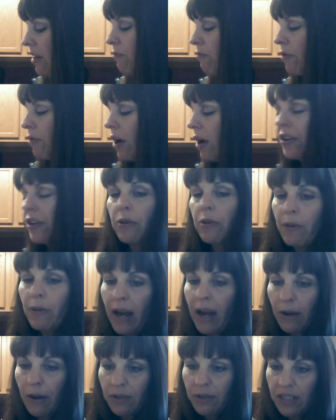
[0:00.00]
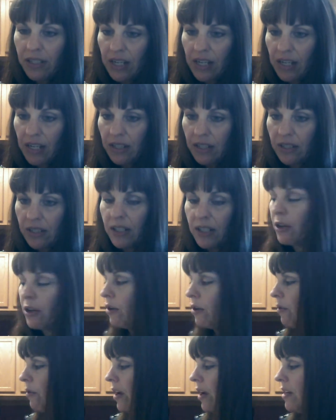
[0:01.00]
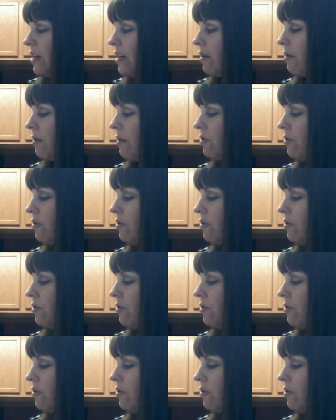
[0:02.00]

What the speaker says: Ronda Rousey. So I know